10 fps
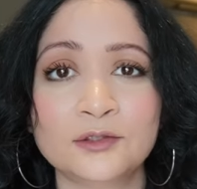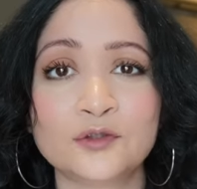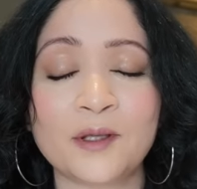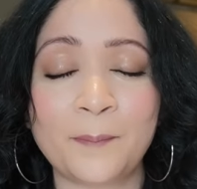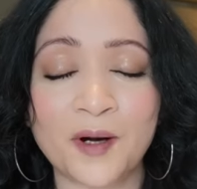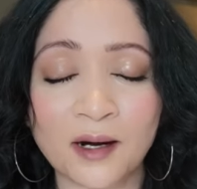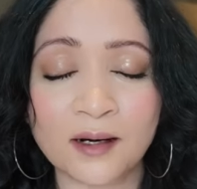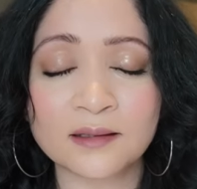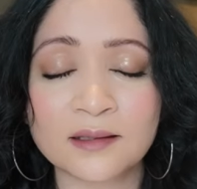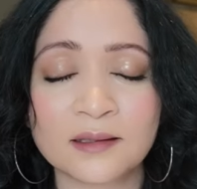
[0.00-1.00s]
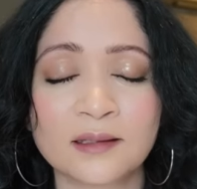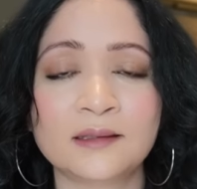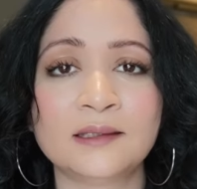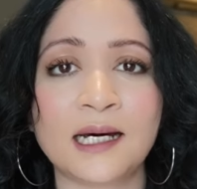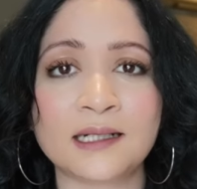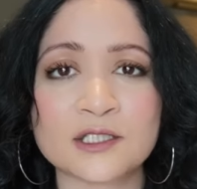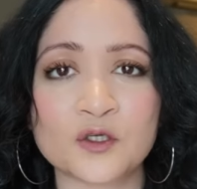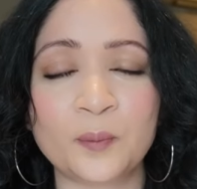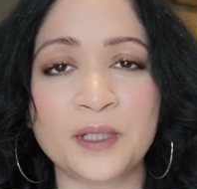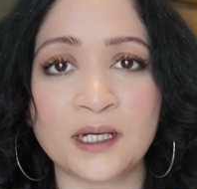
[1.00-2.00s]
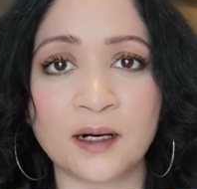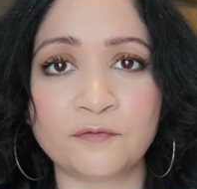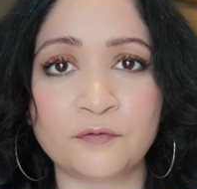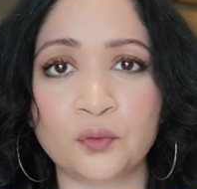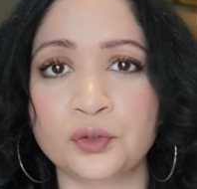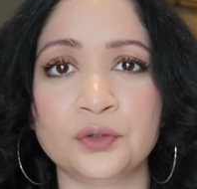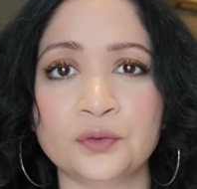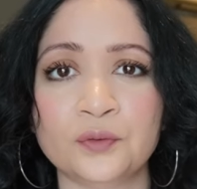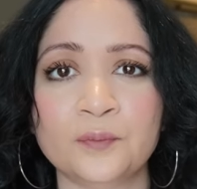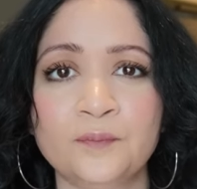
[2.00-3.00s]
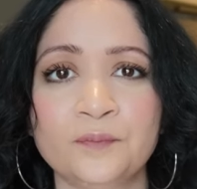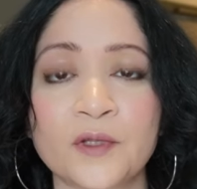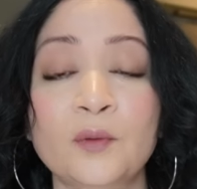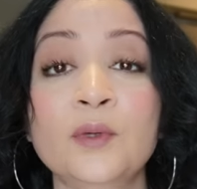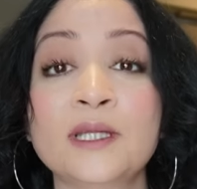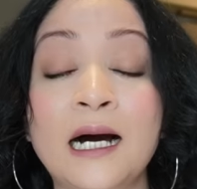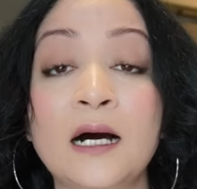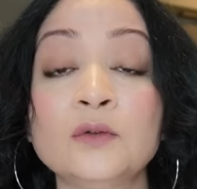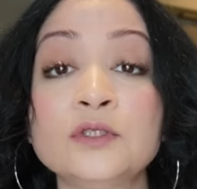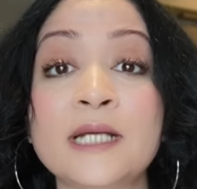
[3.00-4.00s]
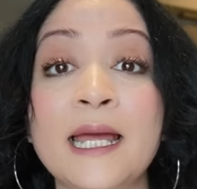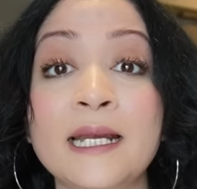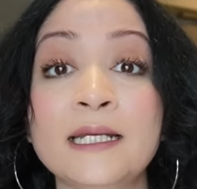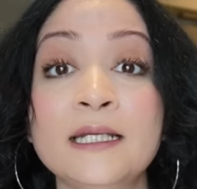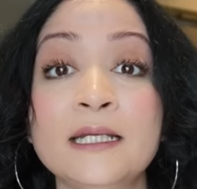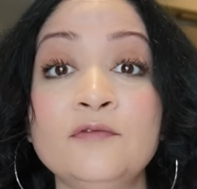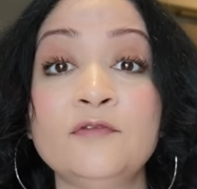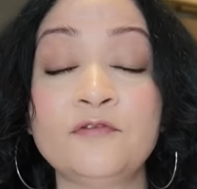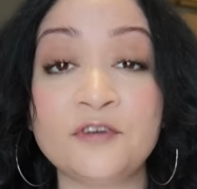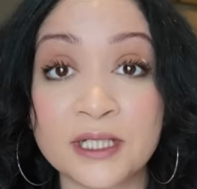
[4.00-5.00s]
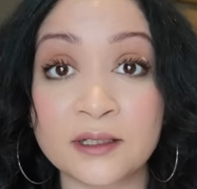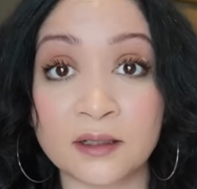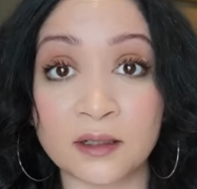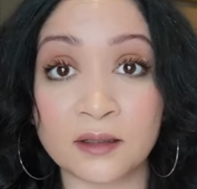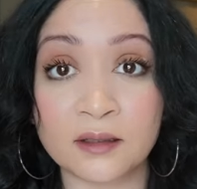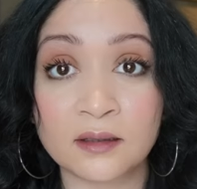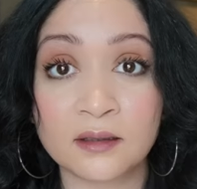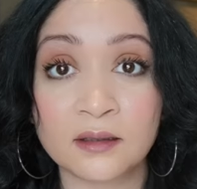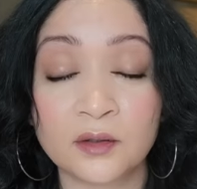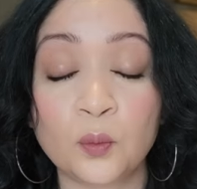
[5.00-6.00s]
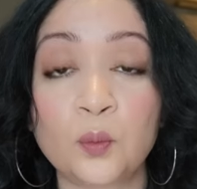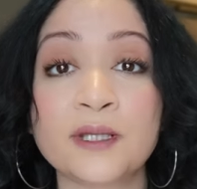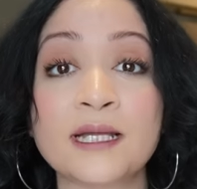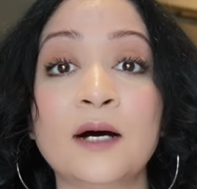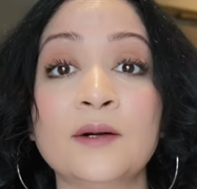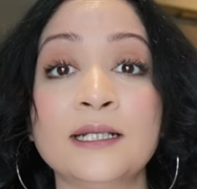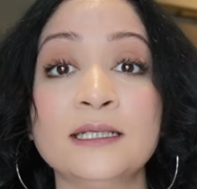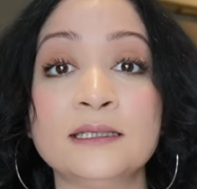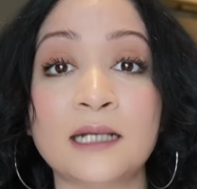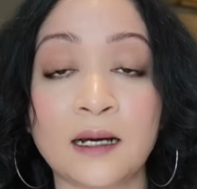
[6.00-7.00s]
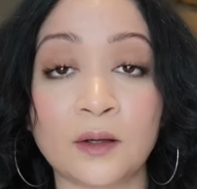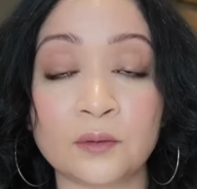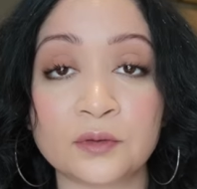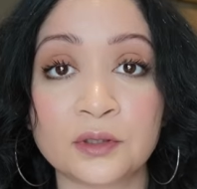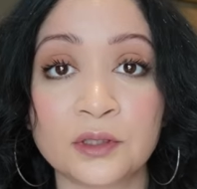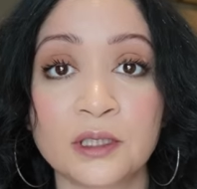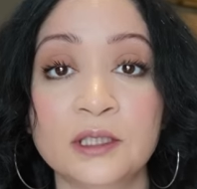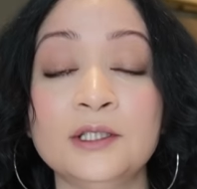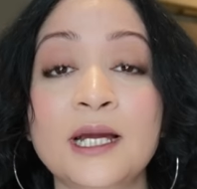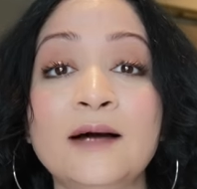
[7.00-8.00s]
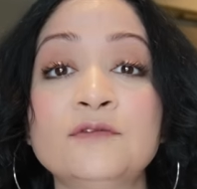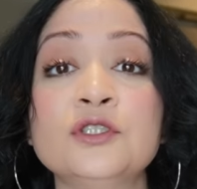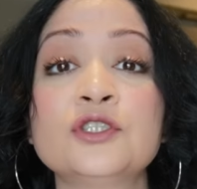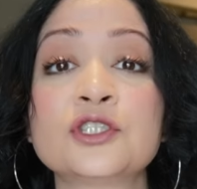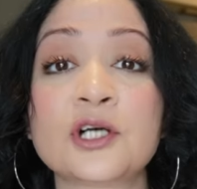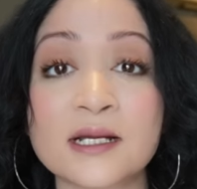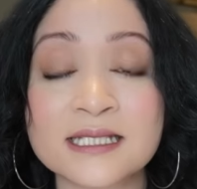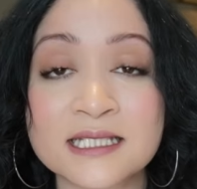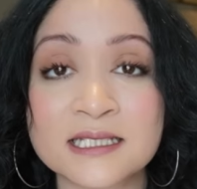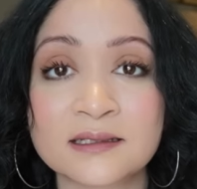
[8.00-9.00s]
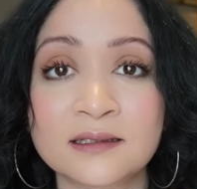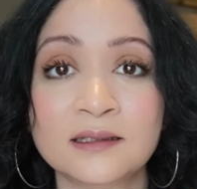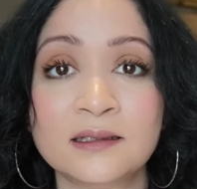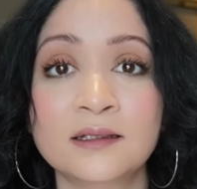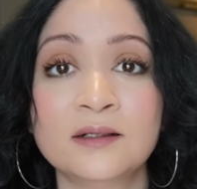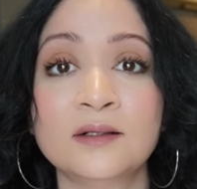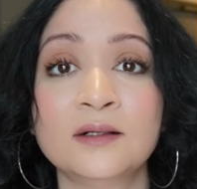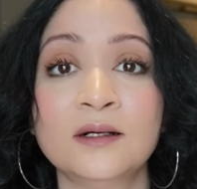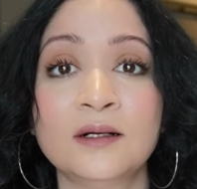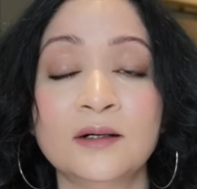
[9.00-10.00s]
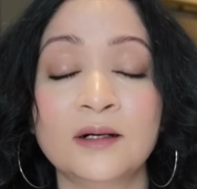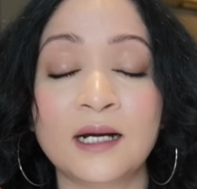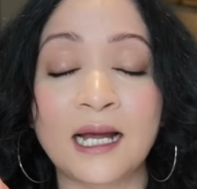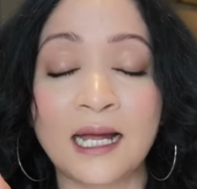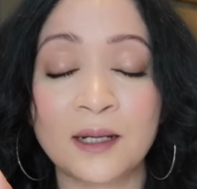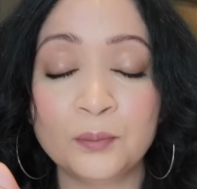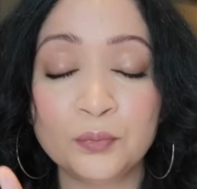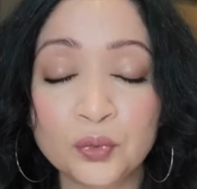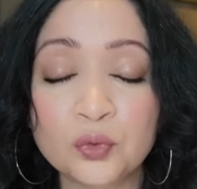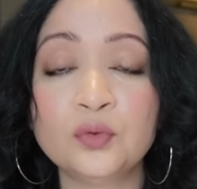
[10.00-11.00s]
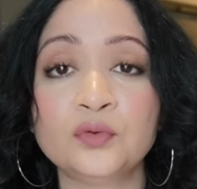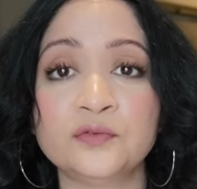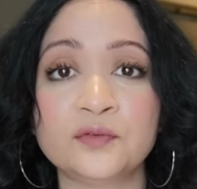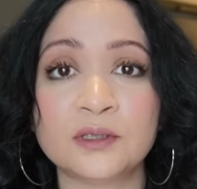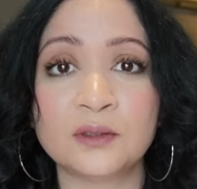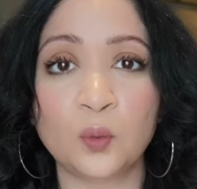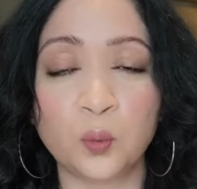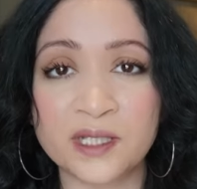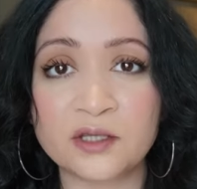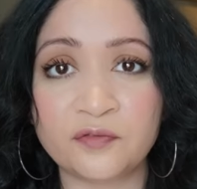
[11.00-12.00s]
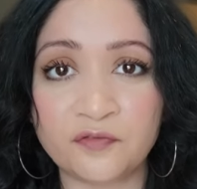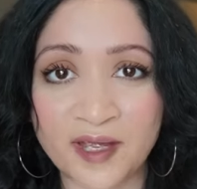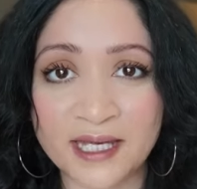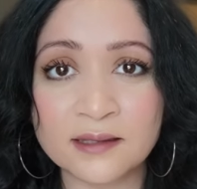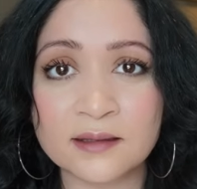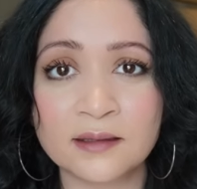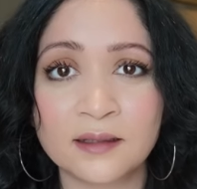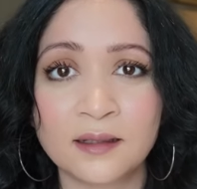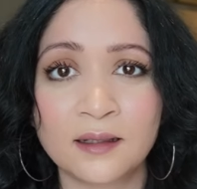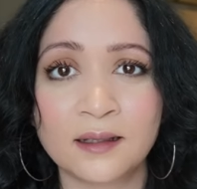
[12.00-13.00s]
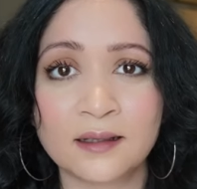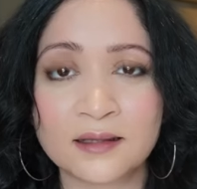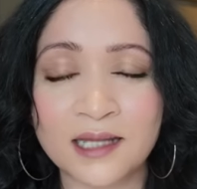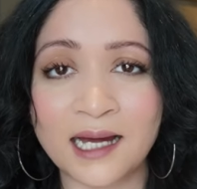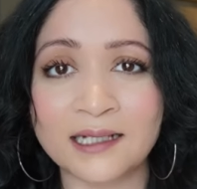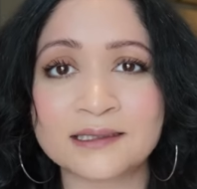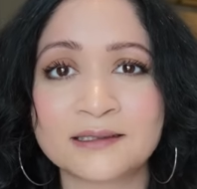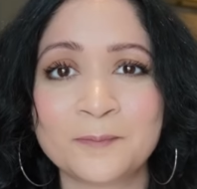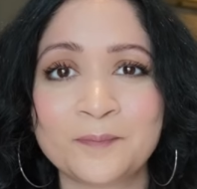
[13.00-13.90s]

to the path that is opening up for you without any fear, without any doubt. You have to trust and move with faith that